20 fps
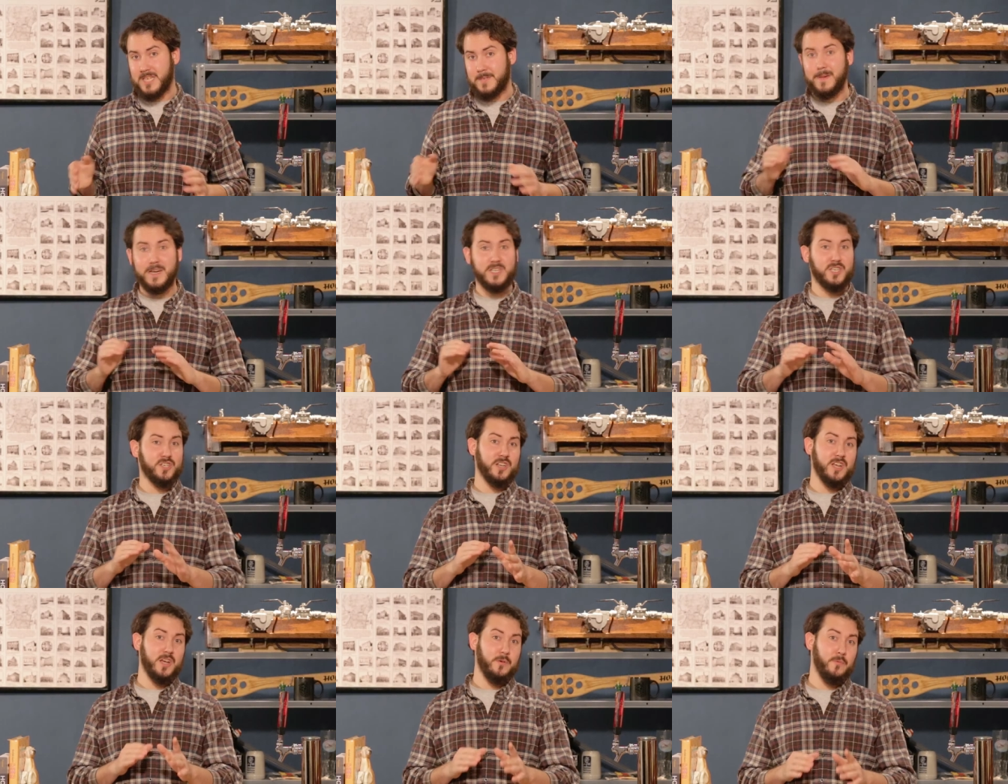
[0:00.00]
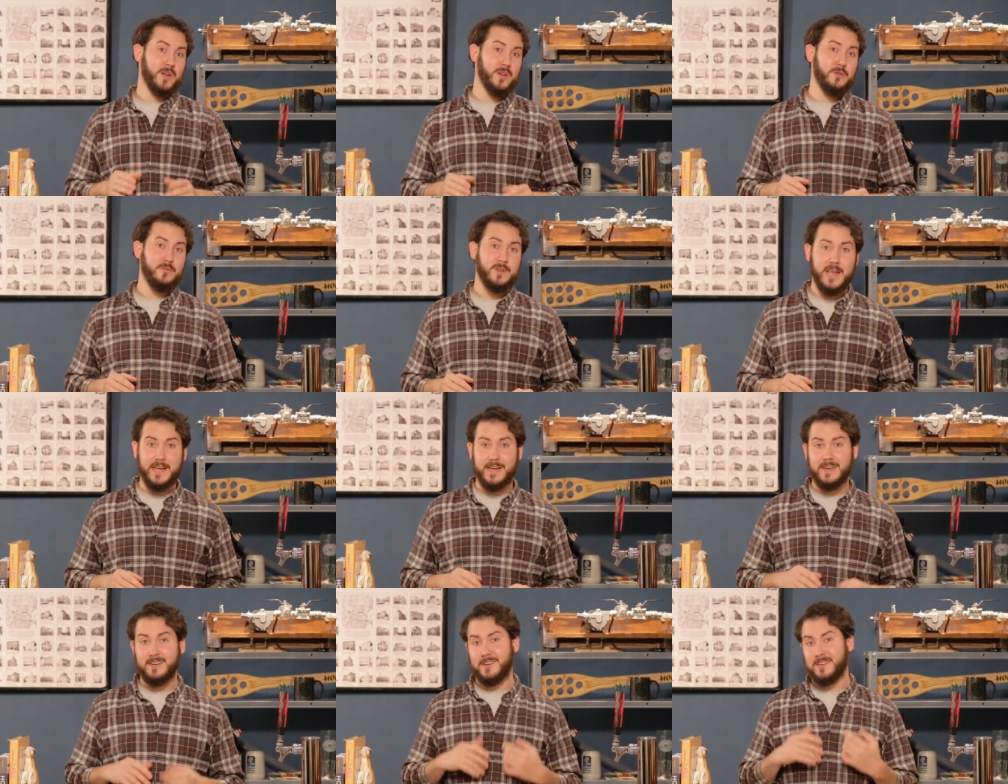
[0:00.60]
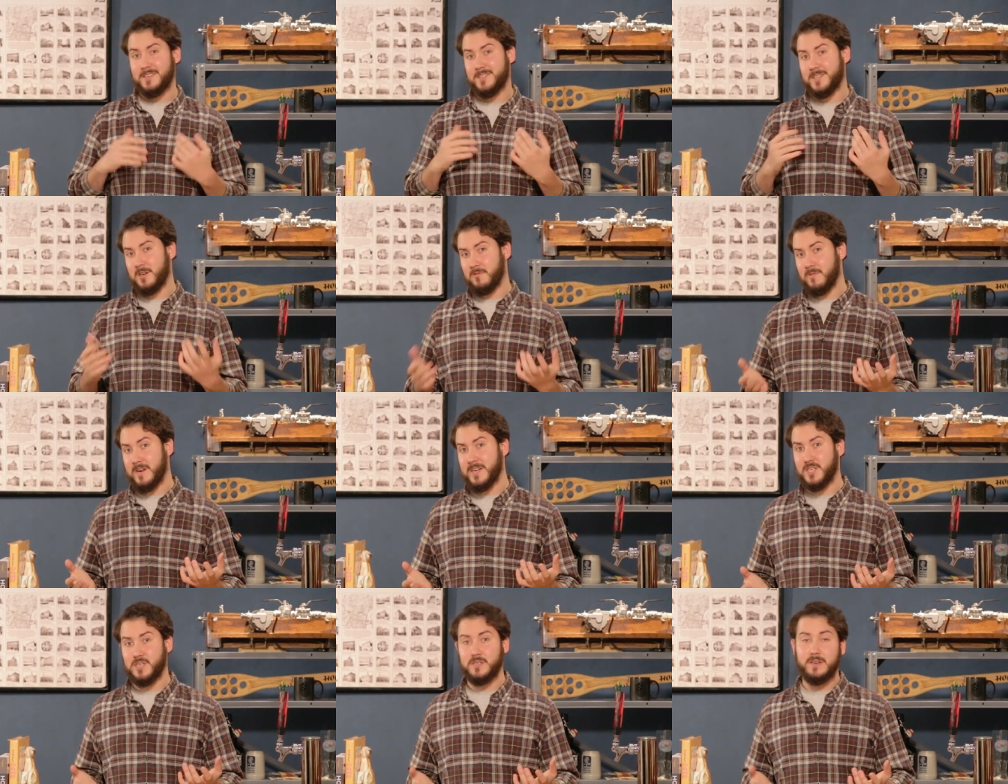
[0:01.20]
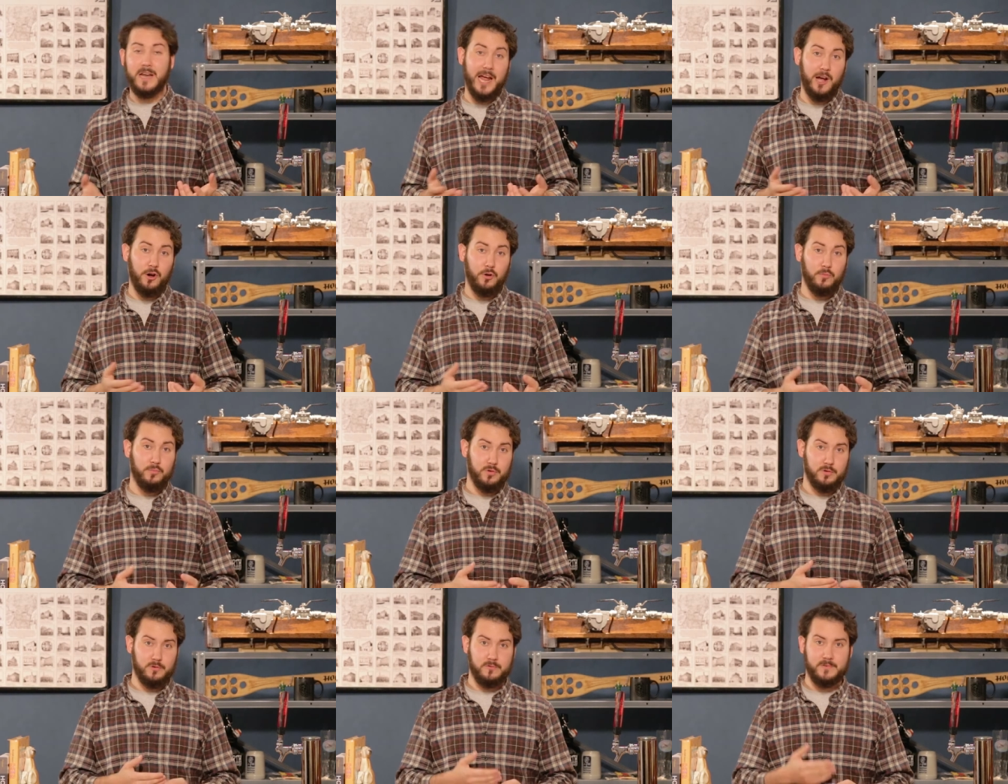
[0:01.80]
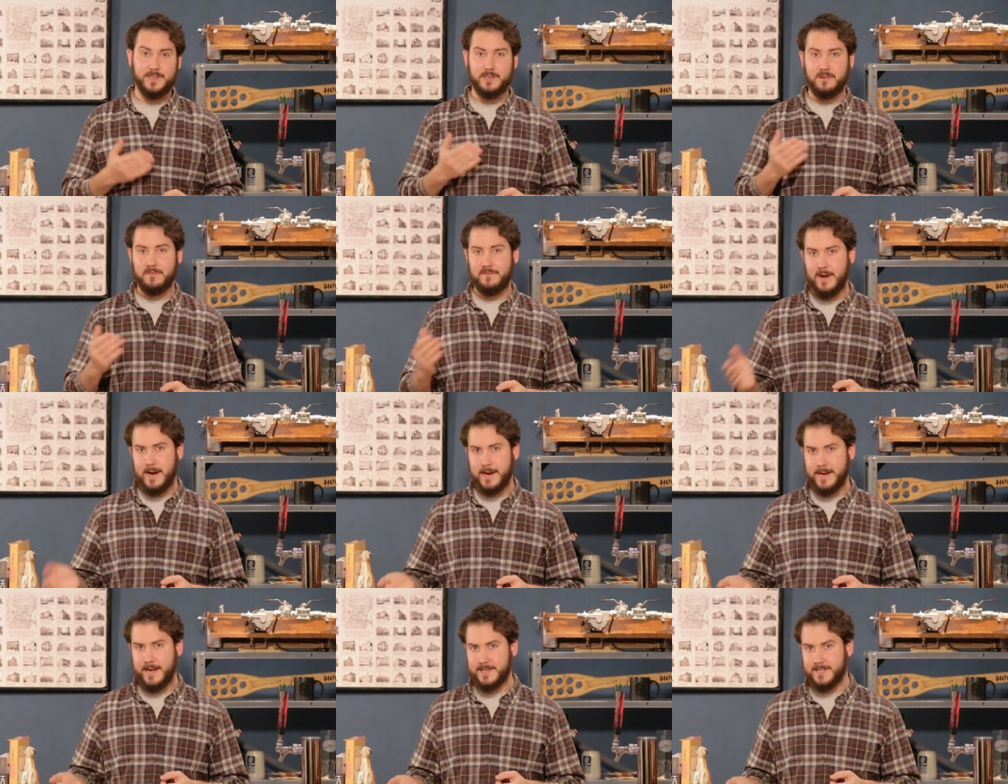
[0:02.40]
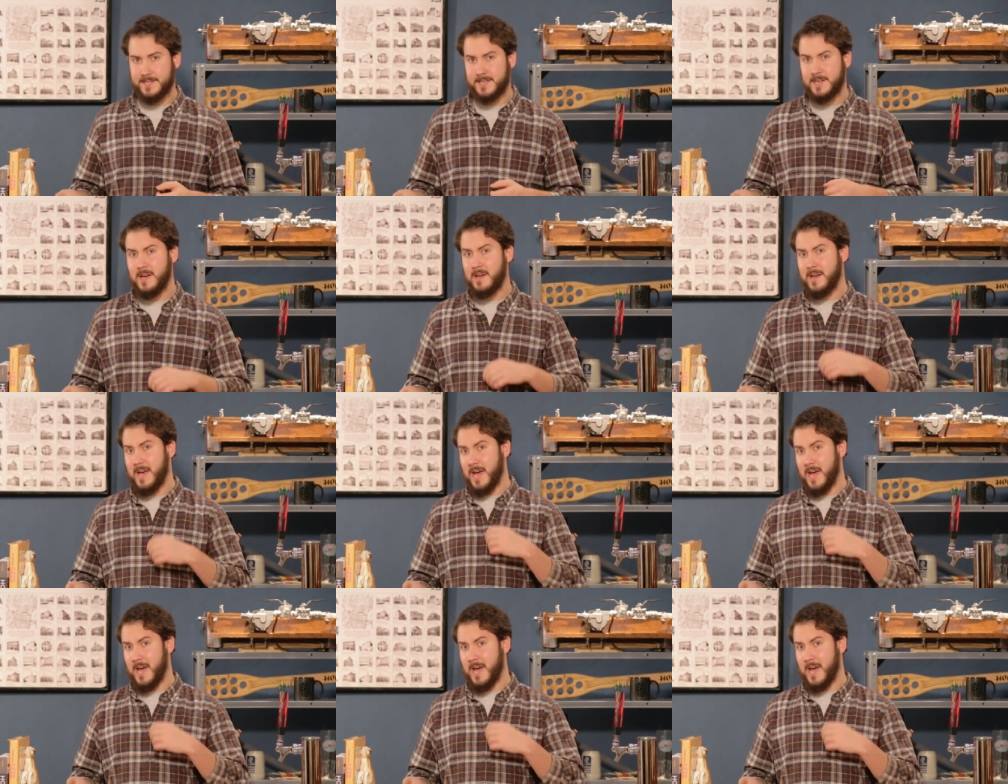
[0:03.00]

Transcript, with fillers: especially when you take into consideration how breweries are financed